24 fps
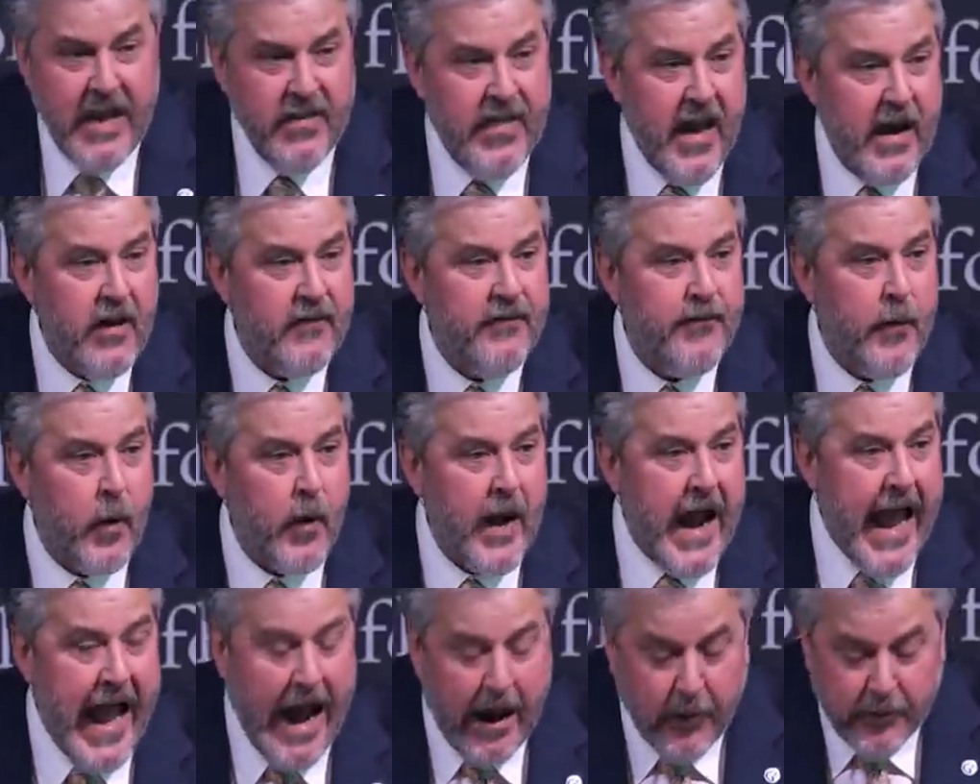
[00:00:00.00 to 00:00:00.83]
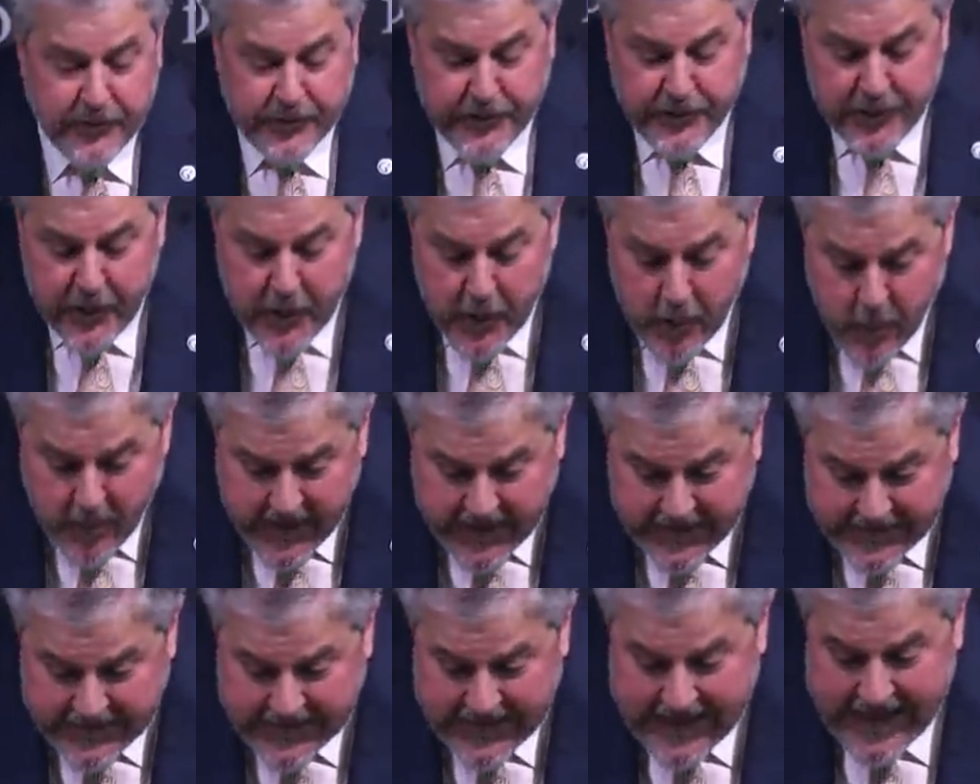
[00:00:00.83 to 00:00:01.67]
Therefore, our
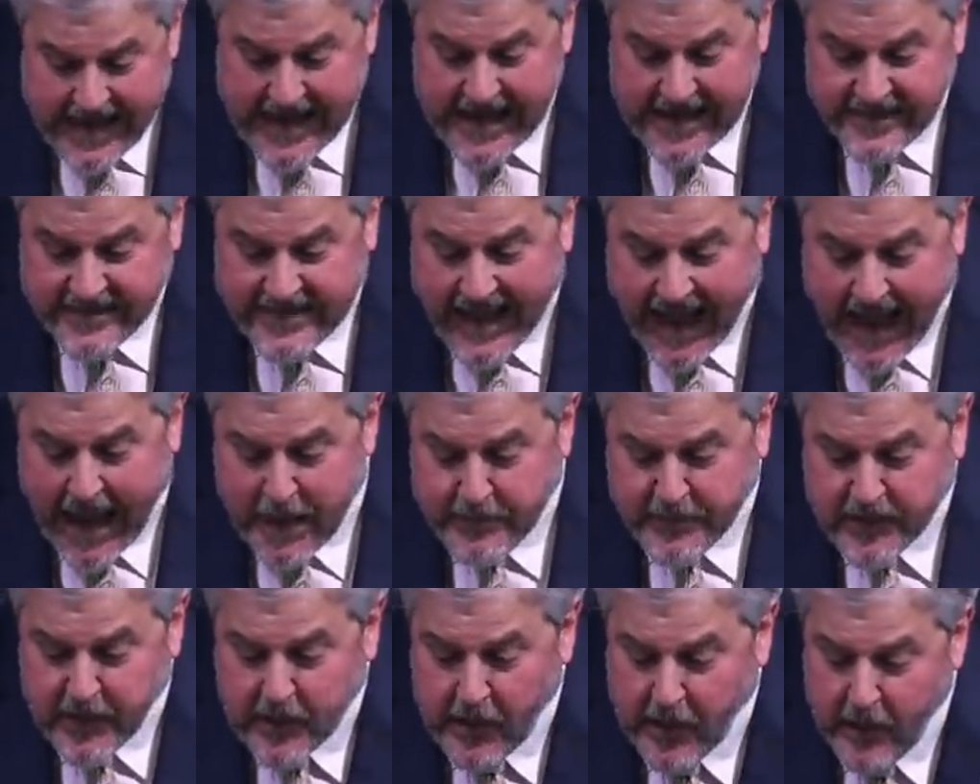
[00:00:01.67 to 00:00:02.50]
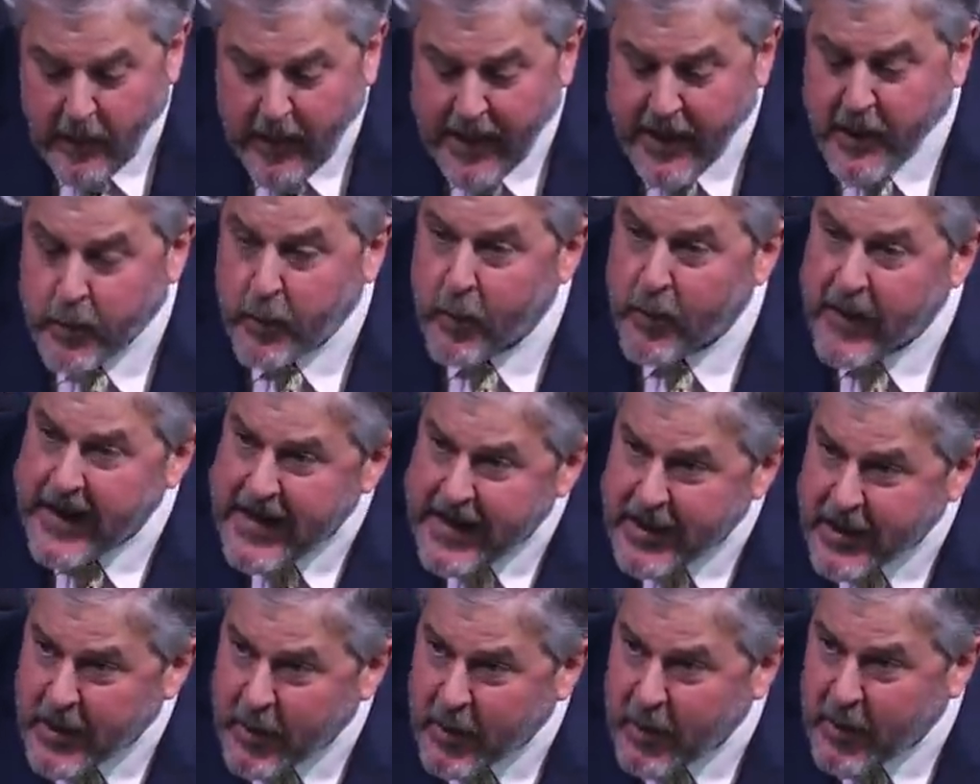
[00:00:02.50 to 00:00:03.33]
doing is absolutely
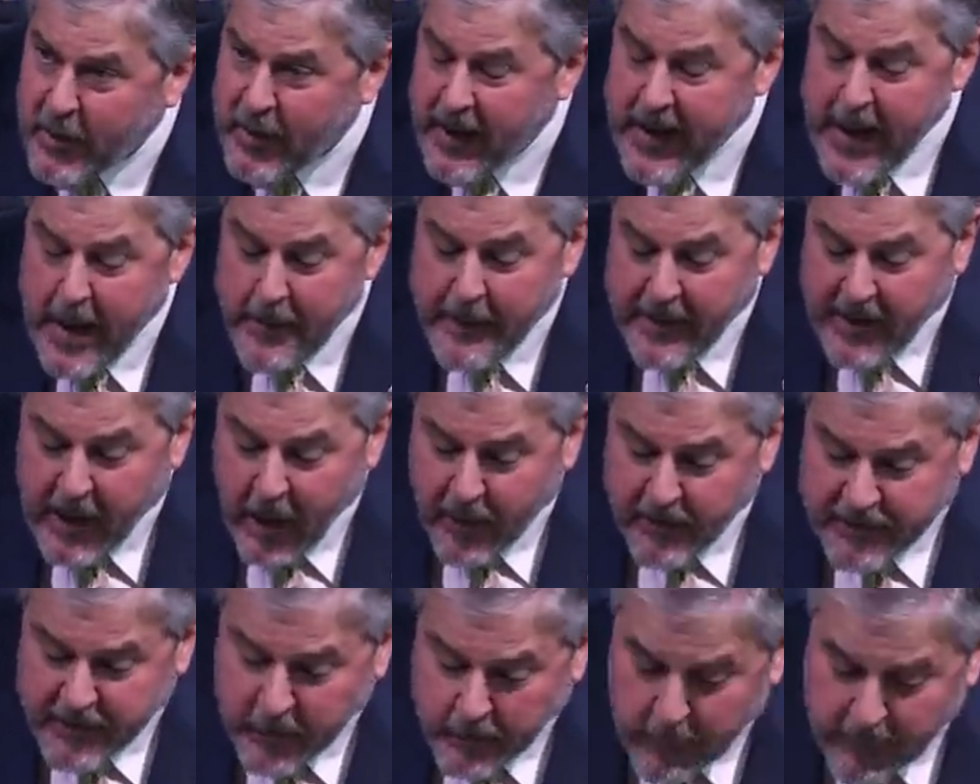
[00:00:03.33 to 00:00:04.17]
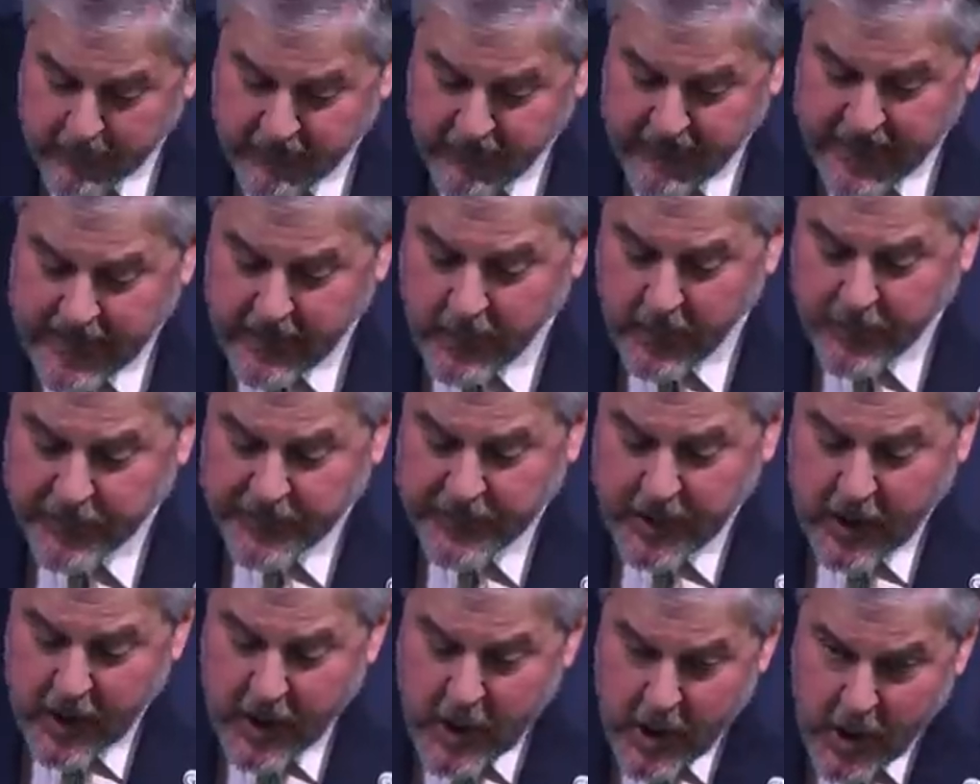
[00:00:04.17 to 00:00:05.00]
critical because it reveals